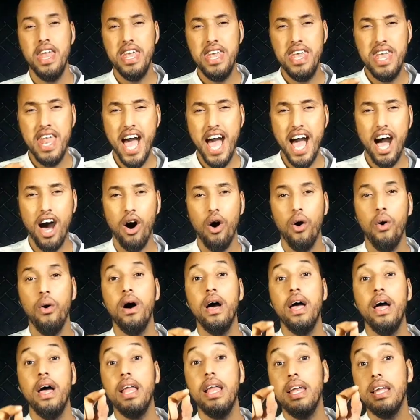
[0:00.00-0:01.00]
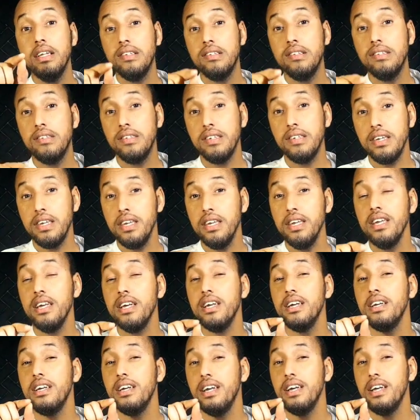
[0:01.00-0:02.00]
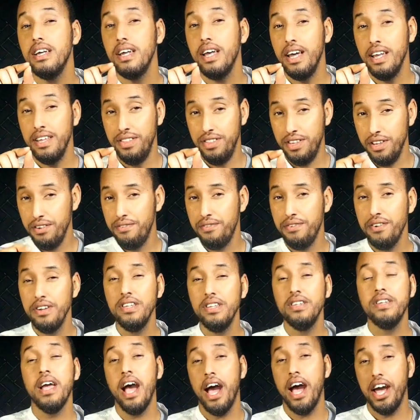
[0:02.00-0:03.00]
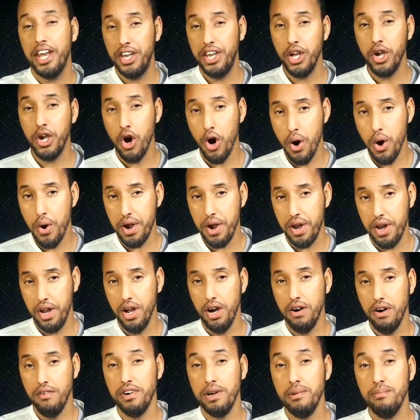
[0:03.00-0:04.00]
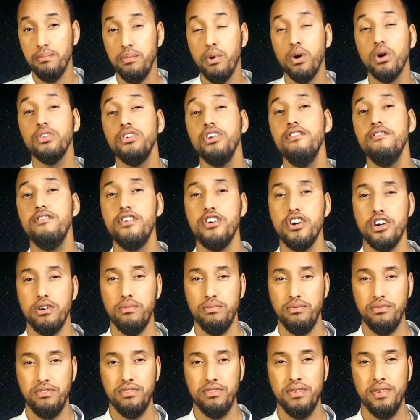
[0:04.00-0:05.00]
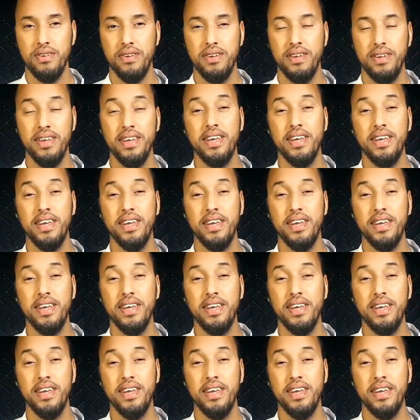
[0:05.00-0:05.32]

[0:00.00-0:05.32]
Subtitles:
Now, let's see a different category of reporting verbs.